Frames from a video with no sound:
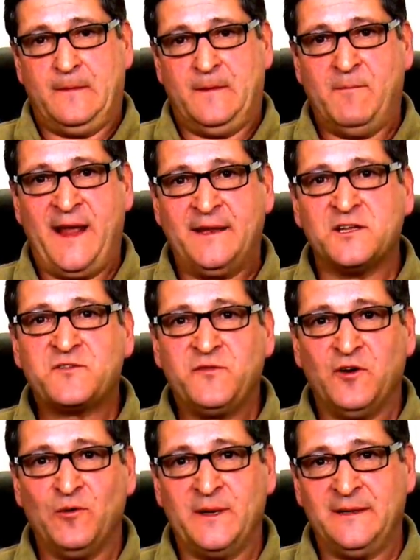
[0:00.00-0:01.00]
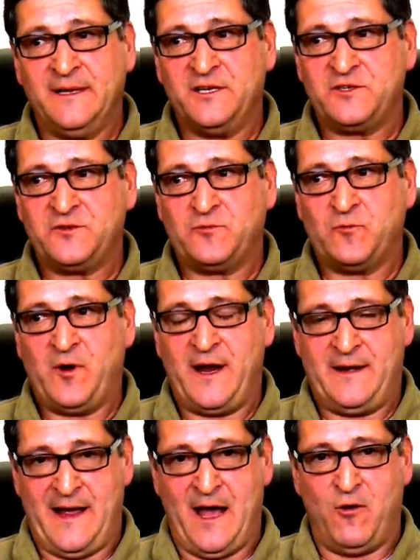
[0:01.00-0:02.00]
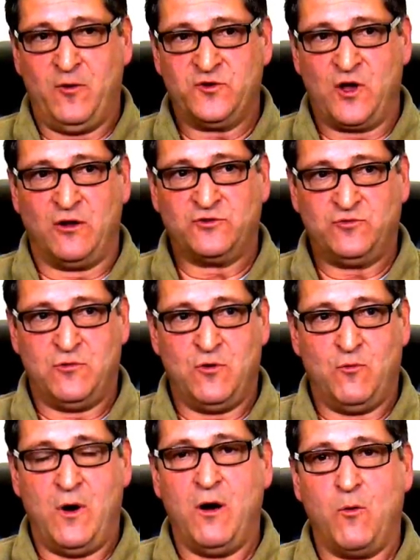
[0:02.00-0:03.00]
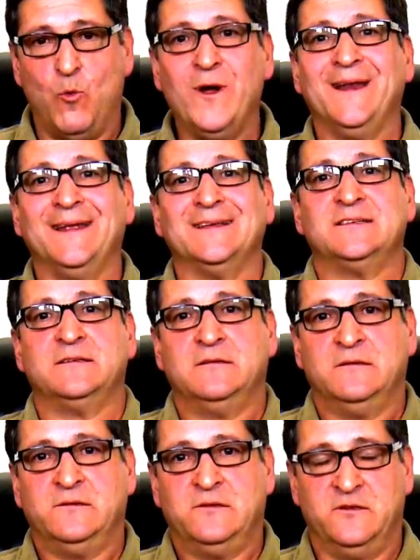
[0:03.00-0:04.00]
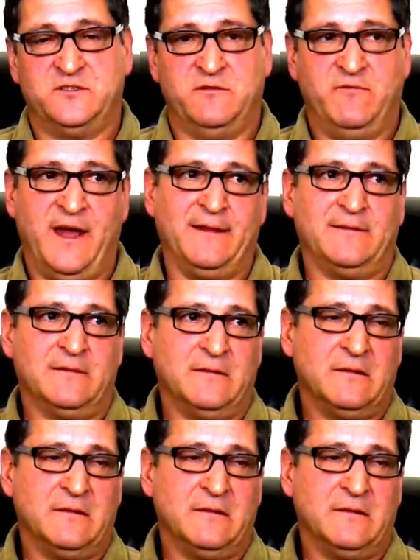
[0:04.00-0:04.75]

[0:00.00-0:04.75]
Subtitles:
The man that's filming this right now is also a witness to this event.